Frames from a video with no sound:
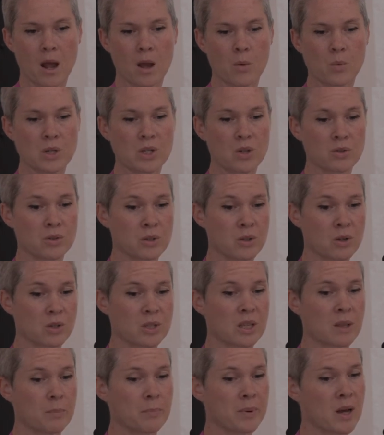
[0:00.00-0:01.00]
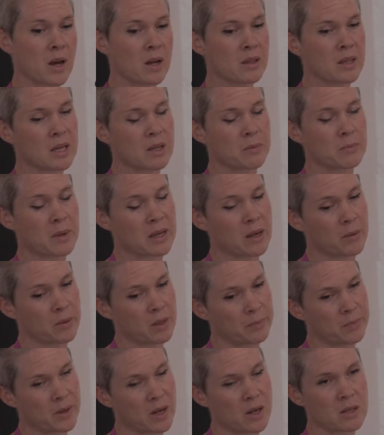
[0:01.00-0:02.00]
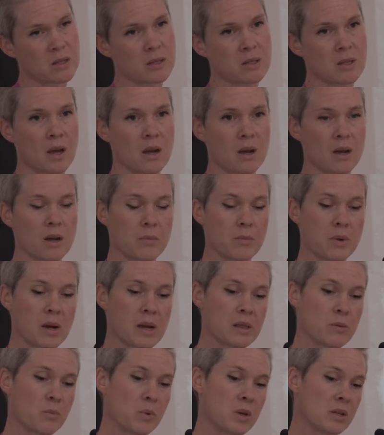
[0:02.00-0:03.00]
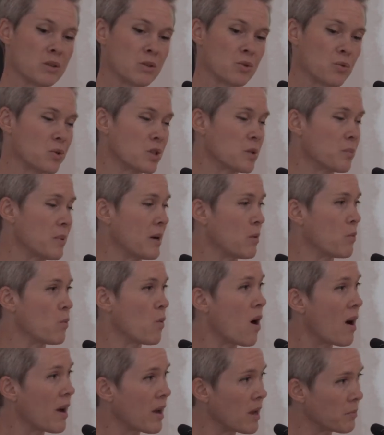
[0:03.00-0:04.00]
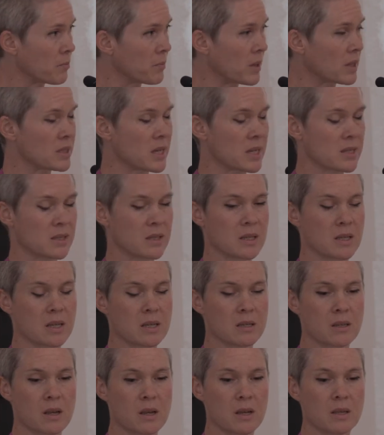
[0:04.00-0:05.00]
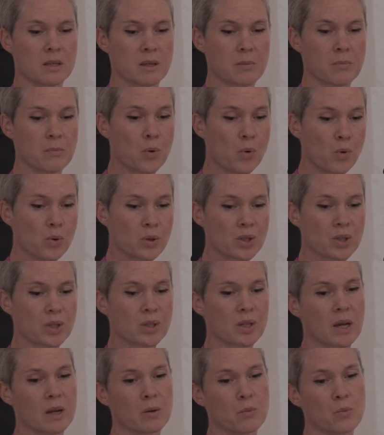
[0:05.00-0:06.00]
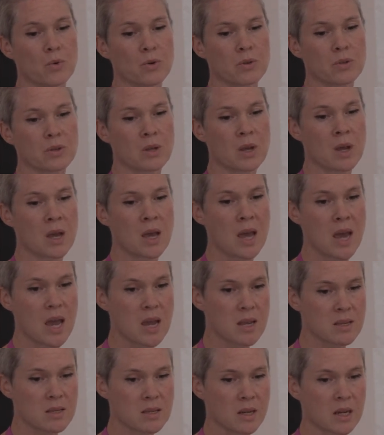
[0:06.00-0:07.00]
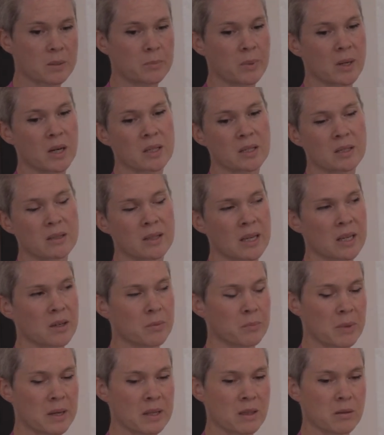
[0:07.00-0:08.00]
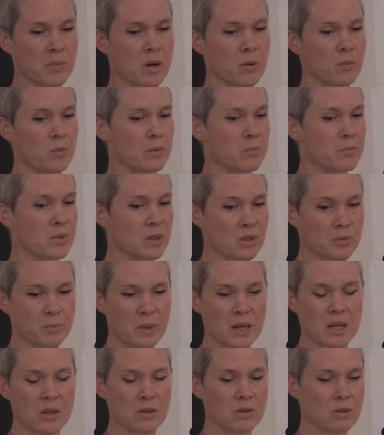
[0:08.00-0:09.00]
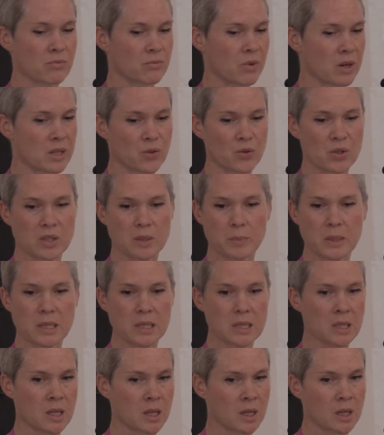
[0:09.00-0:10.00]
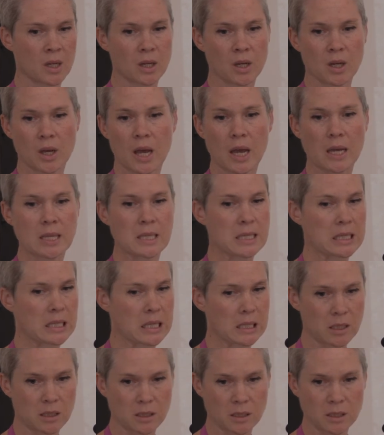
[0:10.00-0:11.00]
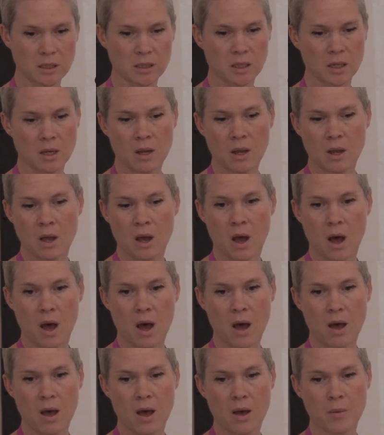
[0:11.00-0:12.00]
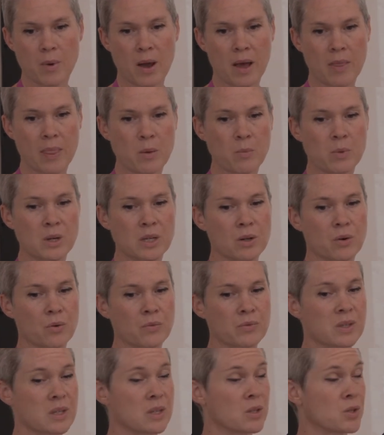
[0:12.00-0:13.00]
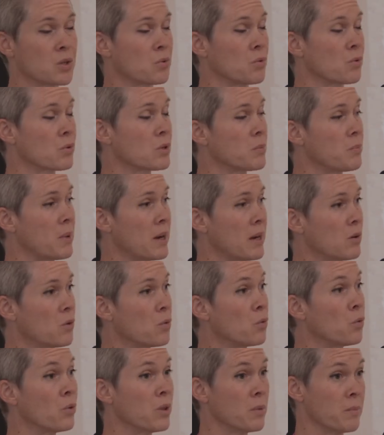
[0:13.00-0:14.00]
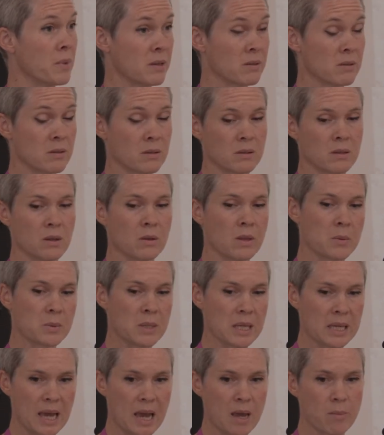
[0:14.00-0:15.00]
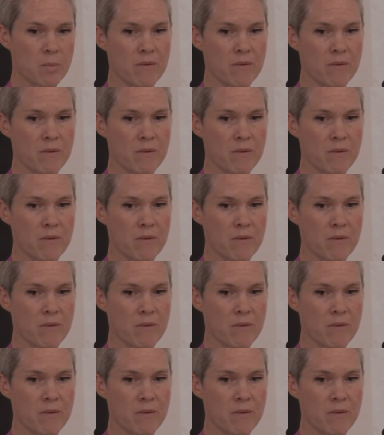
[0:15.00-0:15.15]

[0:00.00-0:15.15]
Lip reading: We looked at the blood, they can make up their bloods, and we talked about why blood testing is important and what's inside blood, and they can make them up with marshmallows, Rice Krispies, and Skittles. And then we obviously talked about organists, and so there was a game